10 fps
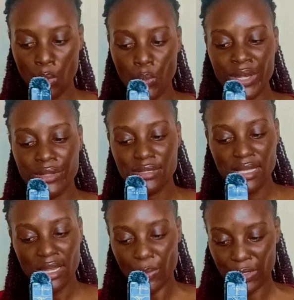When you
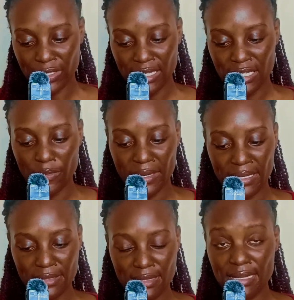see an opportunity you are
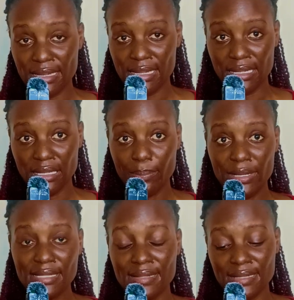interested in,
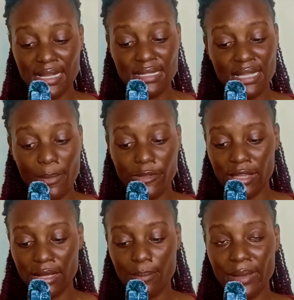please research about
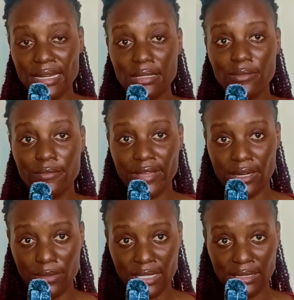the company
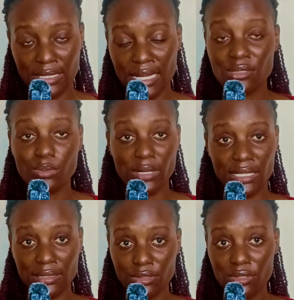very well as
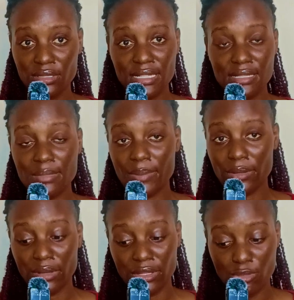well. Don't just
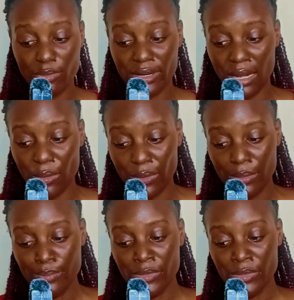depend on the job board alone.